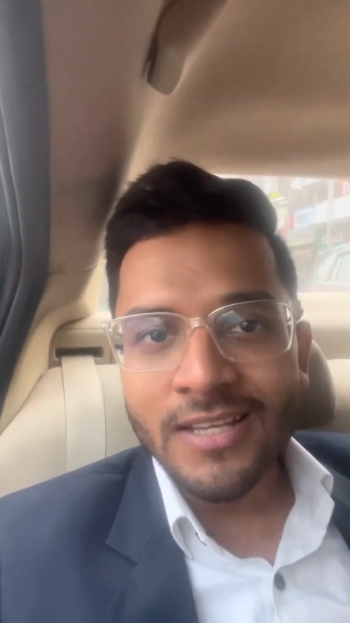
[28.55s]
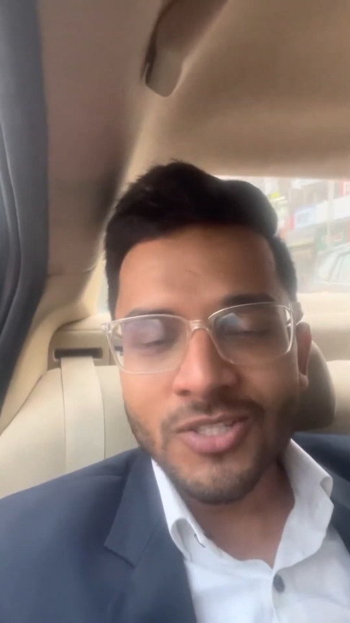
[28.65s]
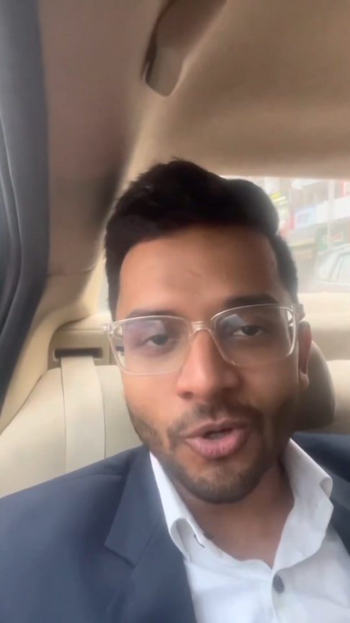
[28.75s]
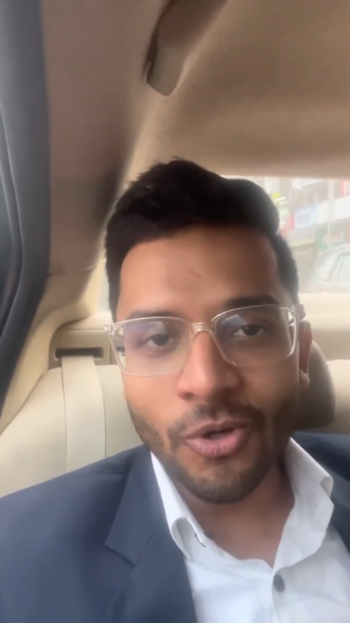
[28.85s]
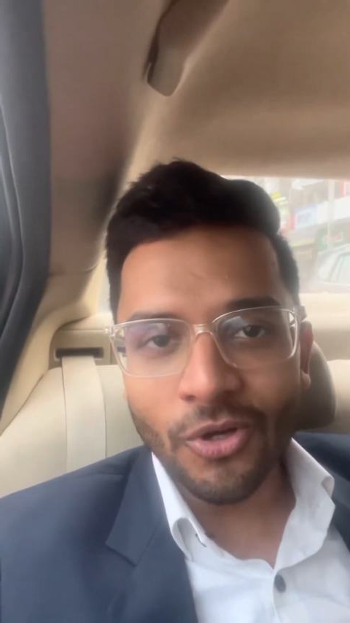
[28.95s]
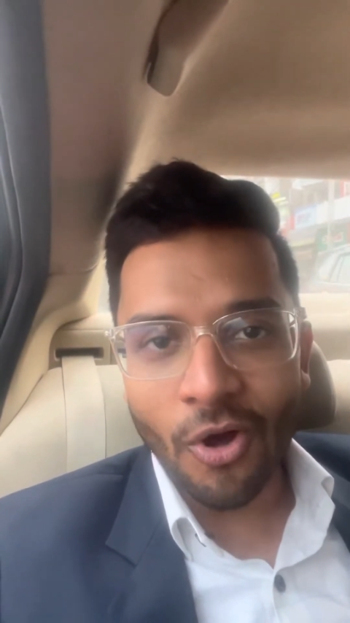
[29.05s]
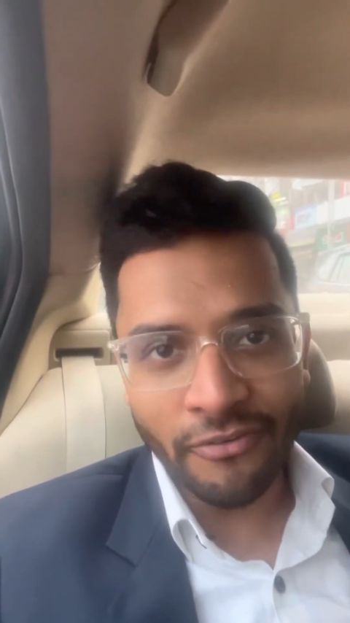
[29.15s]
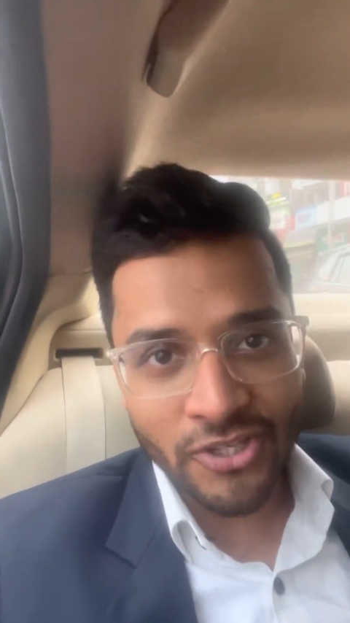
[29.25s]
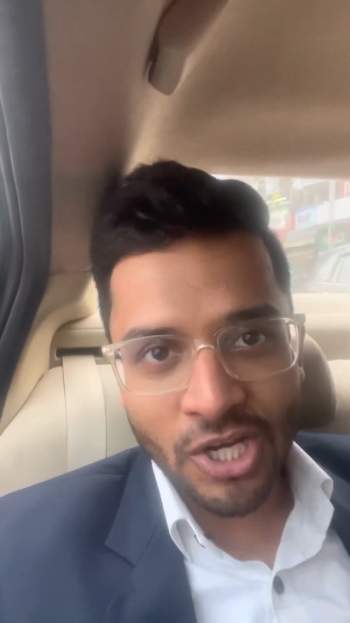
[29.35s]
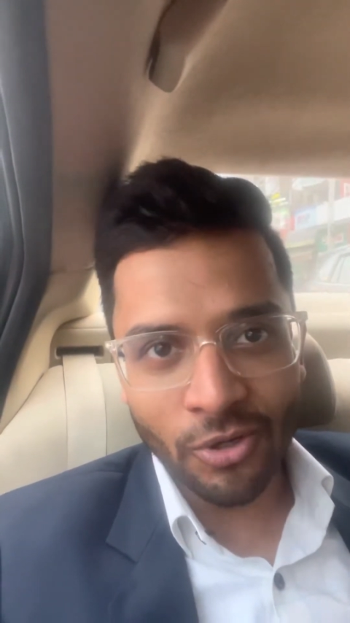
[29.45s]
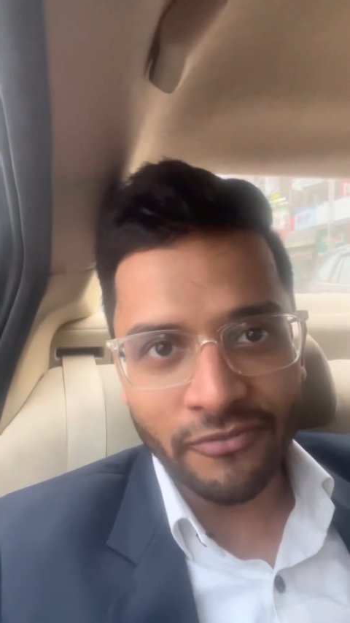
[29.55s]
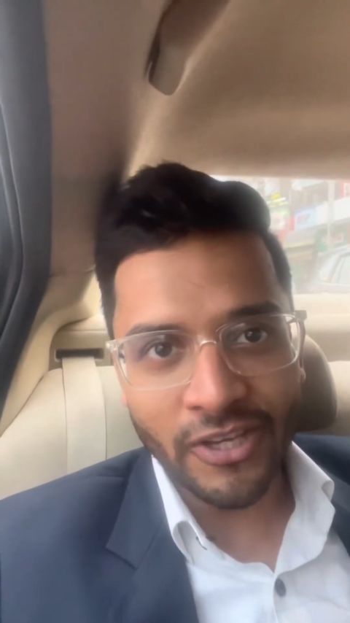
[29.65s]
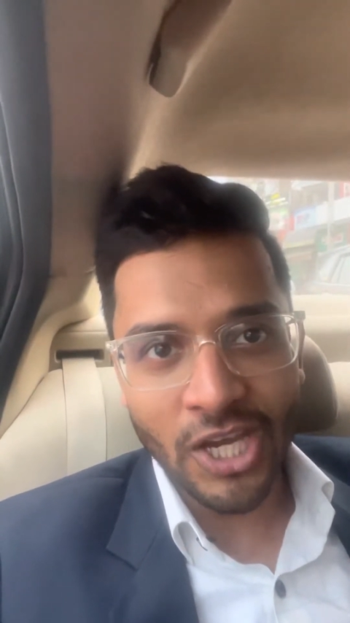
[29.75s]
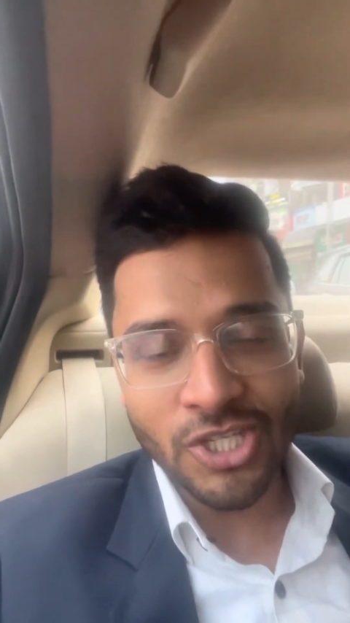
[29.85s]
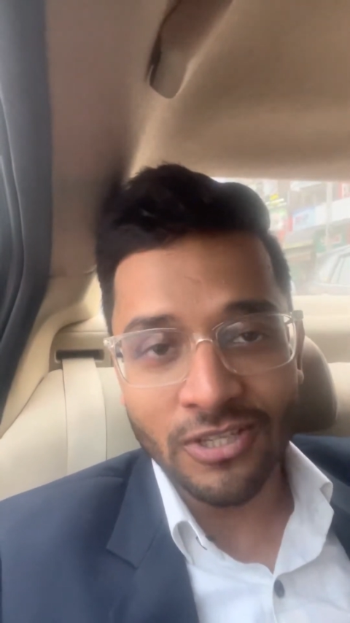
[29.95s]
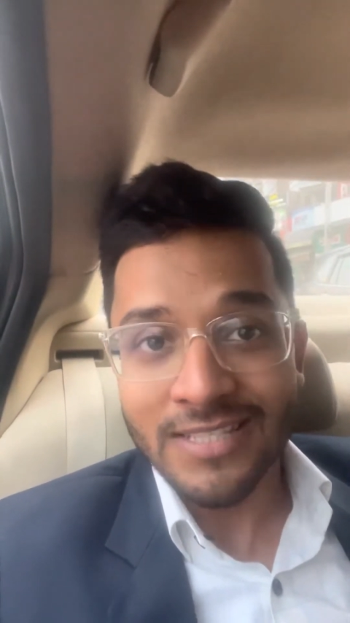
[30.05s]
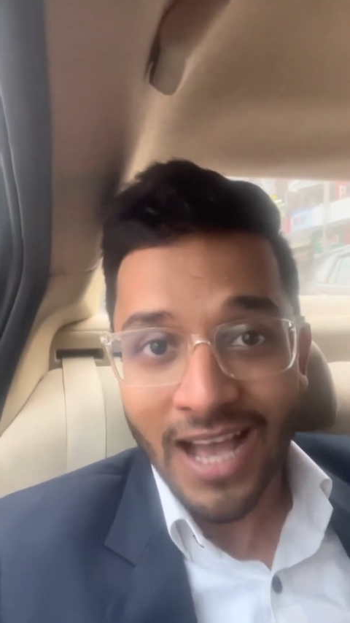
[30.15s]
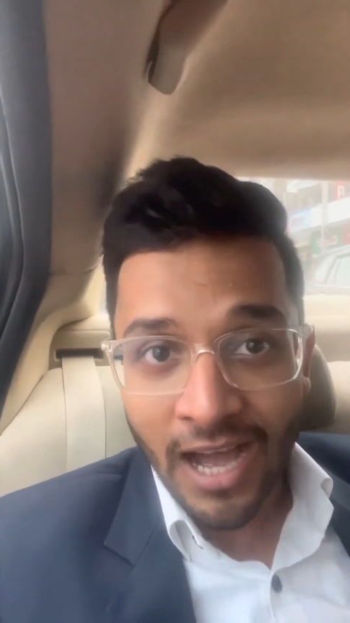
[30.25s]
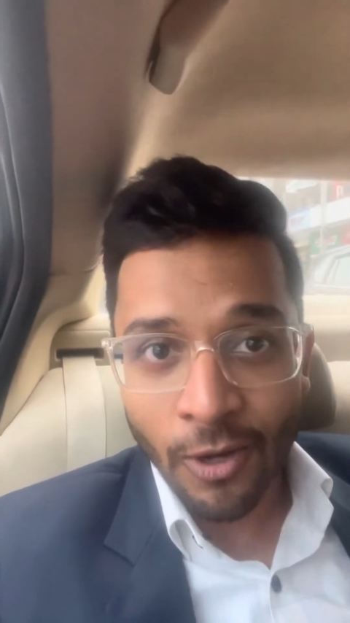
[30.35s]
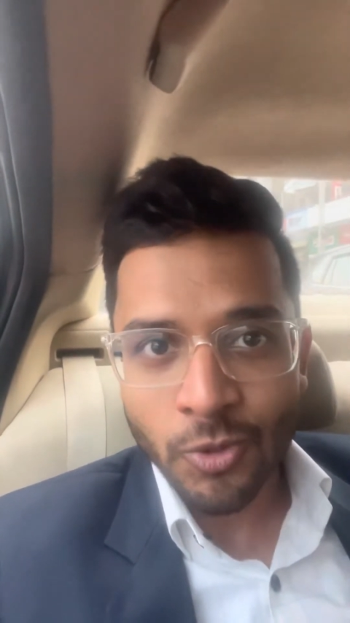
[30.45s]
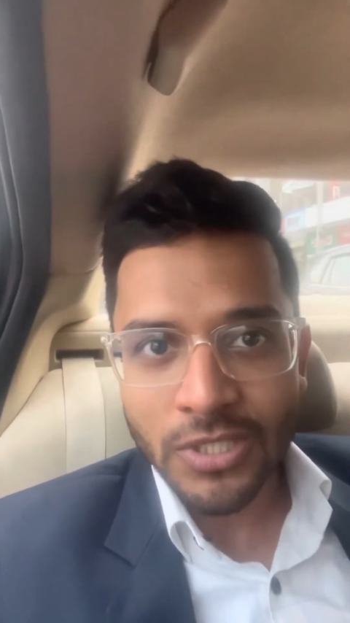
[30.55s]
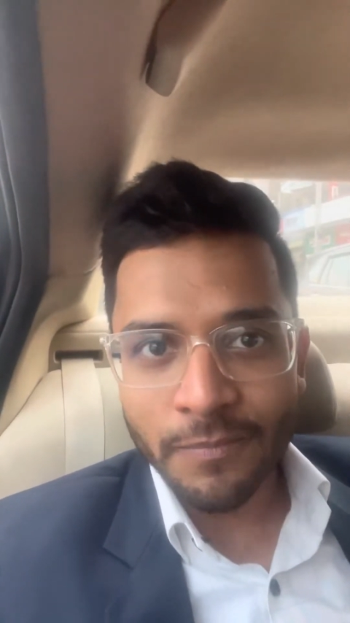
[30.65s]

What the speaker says: So official notification is out.